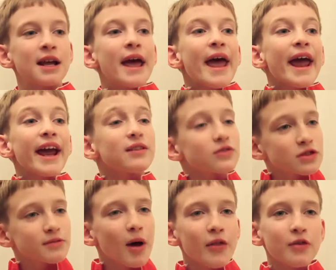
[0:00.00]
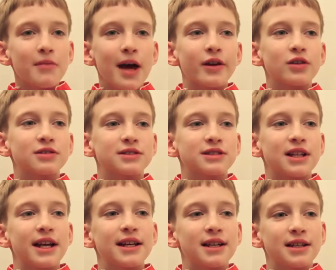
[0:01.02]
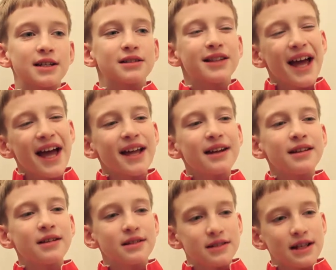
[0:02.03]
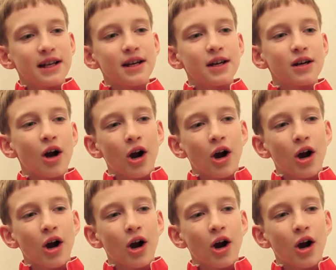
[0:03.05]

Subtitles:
and some other metals like lead, zinc,